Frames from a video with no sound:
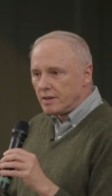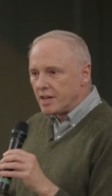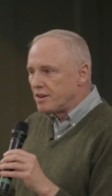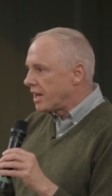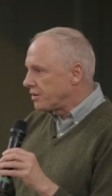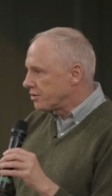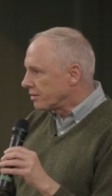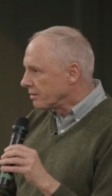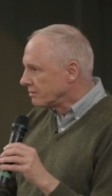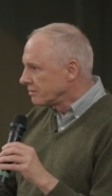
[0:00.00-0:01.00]
in
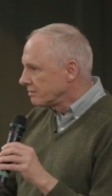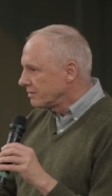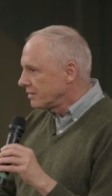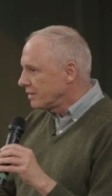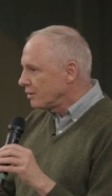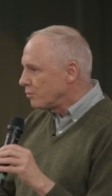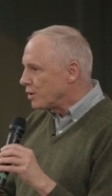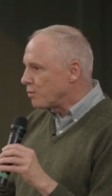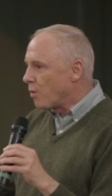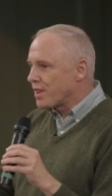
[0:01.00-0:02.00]
nature
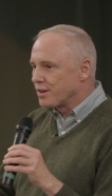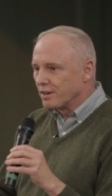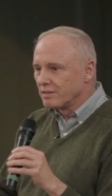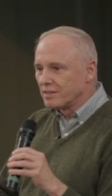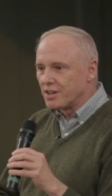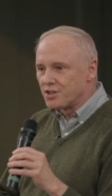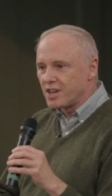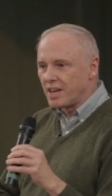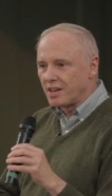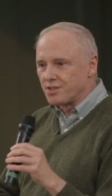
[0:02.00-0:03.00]
with weather and
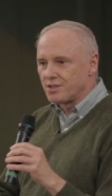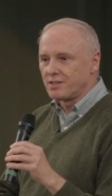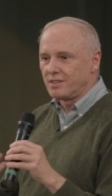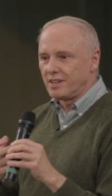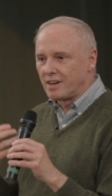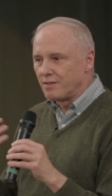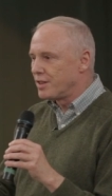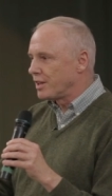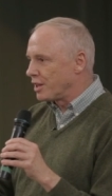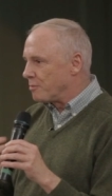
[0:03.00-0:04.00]
change and
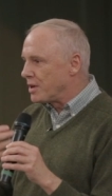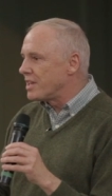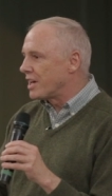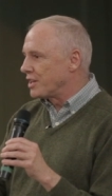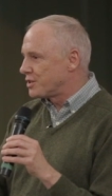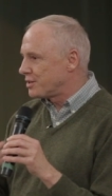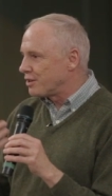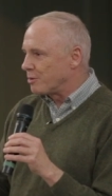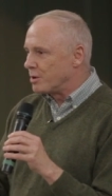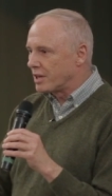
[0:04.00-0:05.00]
everything that mediates,
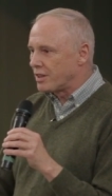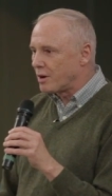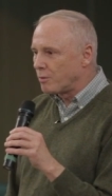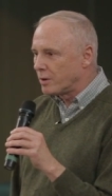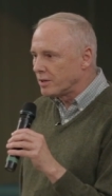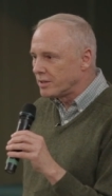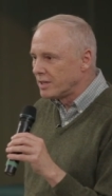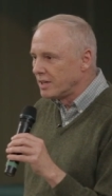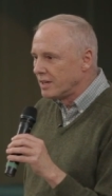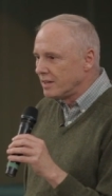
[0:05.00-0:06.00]
you know, being in that world.
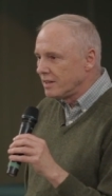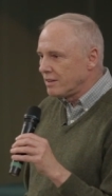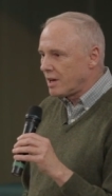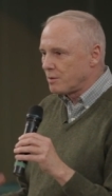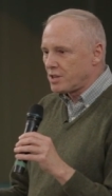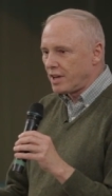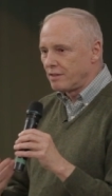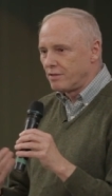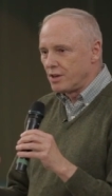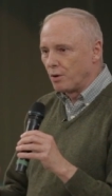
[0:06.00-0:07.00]
That was
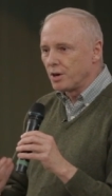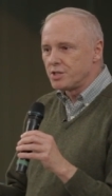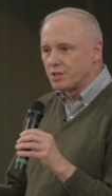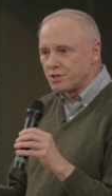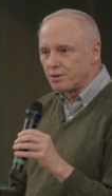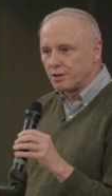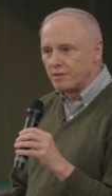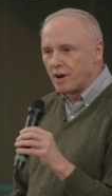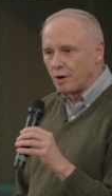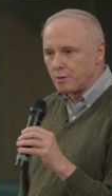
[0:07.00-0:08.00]
kind of the origin story
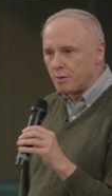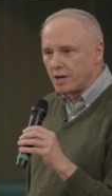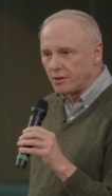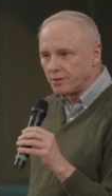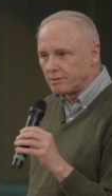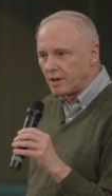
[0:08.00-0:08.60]
of Outward Bound.